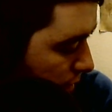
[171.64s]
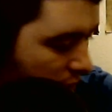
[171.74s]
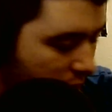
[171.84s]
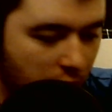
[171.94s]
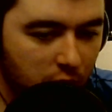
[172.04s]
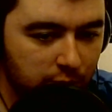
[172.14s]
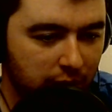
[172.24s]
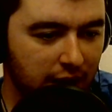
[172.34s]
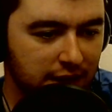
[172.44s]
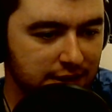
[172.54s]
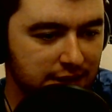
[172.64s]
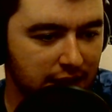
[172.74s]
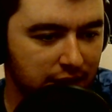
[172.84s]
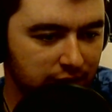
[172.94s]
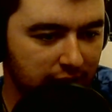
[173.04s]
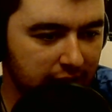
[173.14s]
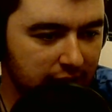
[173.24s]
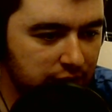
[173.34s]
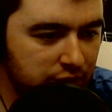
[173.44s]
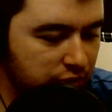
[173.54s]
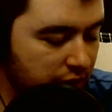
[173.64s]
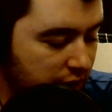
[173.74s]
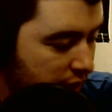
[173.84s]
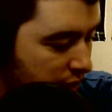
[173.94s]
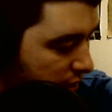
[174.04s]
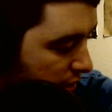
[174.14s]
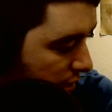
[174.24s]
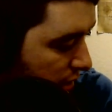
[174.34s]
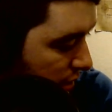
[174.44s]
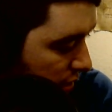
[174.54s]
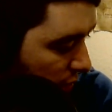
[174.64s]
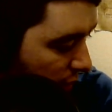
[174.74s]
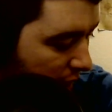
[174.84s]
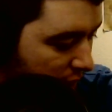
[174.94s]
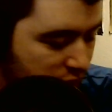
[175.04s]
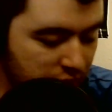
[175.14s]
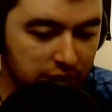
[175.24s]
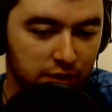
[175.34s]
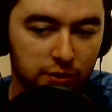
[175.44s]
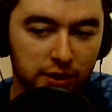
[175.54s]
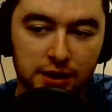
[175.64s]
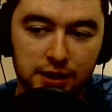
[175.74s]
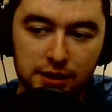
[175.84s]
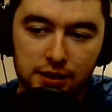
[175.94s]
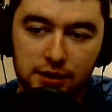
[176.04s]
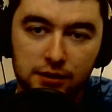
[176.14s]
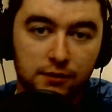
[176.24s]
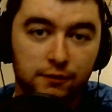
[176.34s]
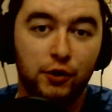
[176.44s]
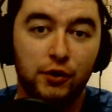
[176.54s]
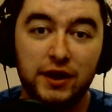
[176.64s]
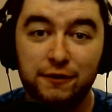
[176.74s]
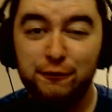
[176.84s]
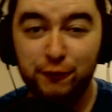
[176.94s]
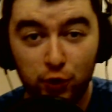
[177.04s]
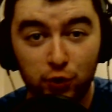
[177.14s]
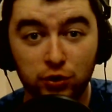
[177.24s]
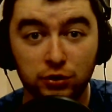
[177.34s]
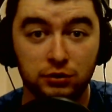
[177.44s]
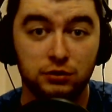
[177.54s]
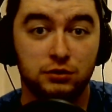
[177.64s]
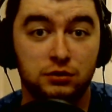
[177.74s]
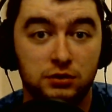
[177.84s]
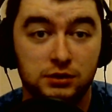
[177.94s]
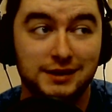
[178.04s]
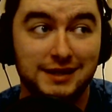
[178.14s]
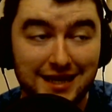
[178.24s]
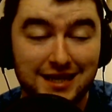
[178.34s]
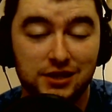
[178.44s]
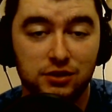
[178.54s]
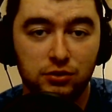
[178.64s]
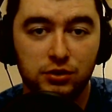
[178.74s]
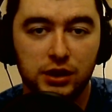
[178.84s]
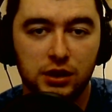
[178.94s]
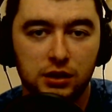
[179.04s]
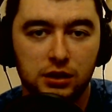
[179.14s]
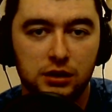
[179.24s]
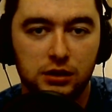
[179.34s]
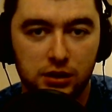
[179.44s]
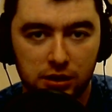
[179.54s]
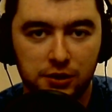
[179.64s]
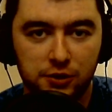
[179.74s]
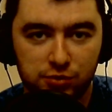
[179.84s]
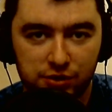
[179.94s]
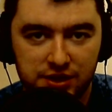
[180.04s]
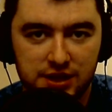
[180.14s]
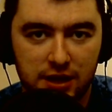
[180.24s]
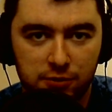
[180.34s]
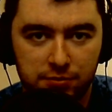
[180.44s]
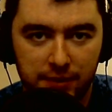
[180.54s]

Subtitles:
Cork bark, a tenner, 83. So 83 quid for a full, decent looking colubrid setup.